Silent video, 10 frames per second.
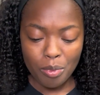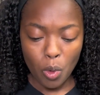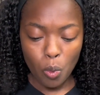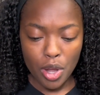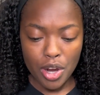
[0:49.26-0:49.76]

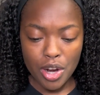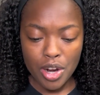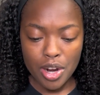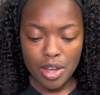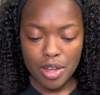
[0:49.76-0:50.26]

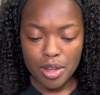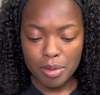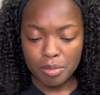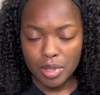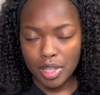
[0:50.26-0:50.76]
where
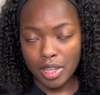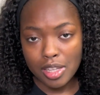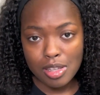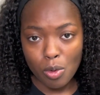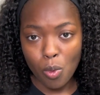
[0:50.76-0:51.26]
and
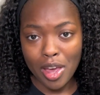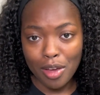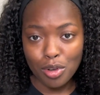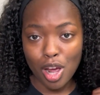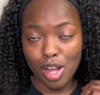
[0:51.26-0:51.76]
that's way
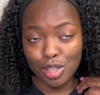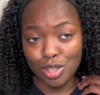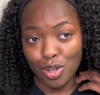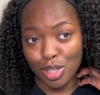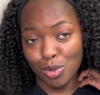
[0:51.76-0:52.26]
after
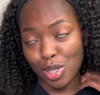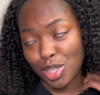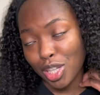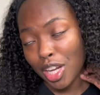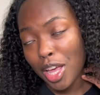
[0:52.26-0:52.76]
college
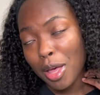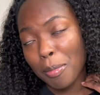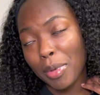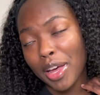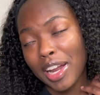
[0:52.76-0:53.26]
graduation.
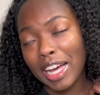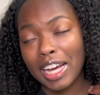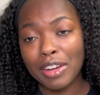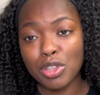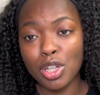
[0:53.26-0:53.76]
But
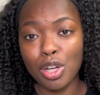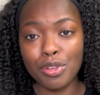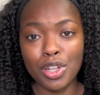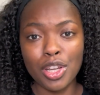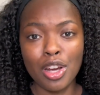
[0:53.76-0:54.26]
after
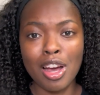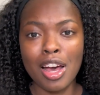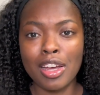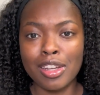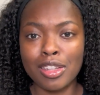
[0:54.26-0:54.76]
COVID year,
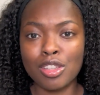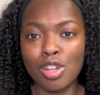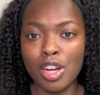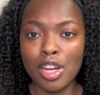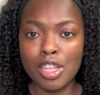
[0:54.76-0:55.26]
I
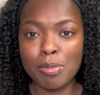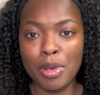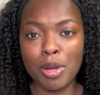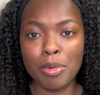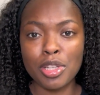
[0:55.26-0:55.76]
started
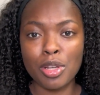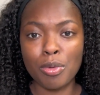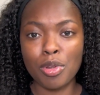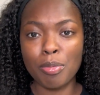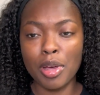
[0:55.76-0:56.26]
experimenting
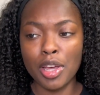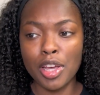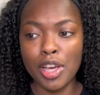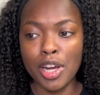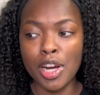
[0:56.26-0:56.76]
with my
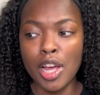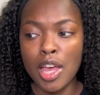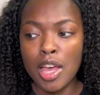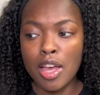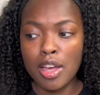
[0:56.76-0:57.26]
hair
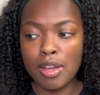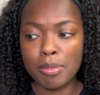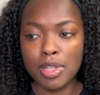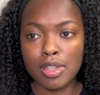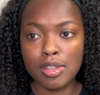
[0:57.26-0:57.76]

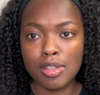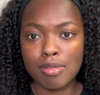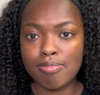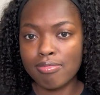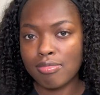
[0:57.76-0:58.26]

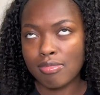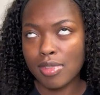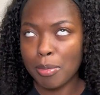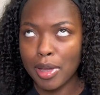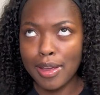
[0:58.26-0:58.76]
because
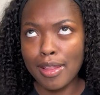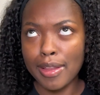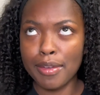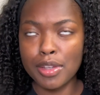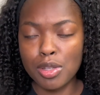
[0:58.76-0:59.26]
in my head,
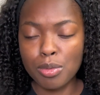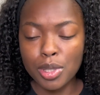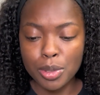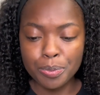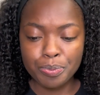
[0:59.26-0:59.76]
life isn't
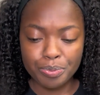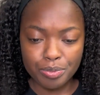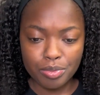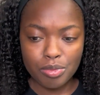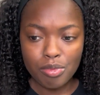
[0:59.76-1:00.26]
real.
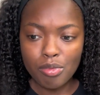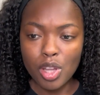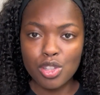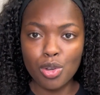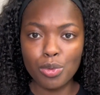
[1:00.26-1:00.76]

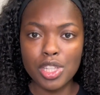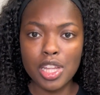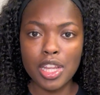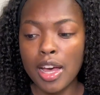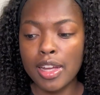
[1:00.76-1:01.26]
So
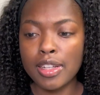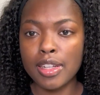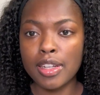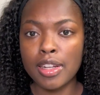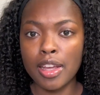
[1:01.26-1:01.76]
recently I
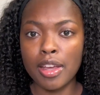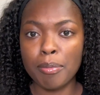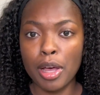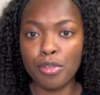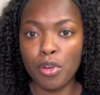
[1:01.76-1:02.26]
did
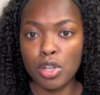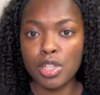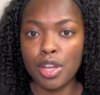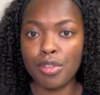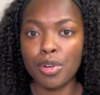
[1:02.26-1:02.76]
my
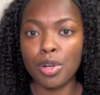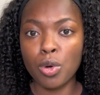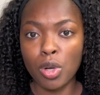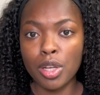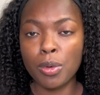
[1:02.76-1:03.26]
first ever
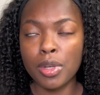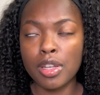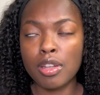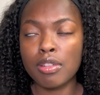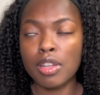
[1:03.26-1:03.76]
quick
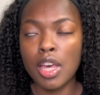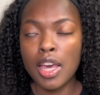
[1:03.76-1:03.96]
weave,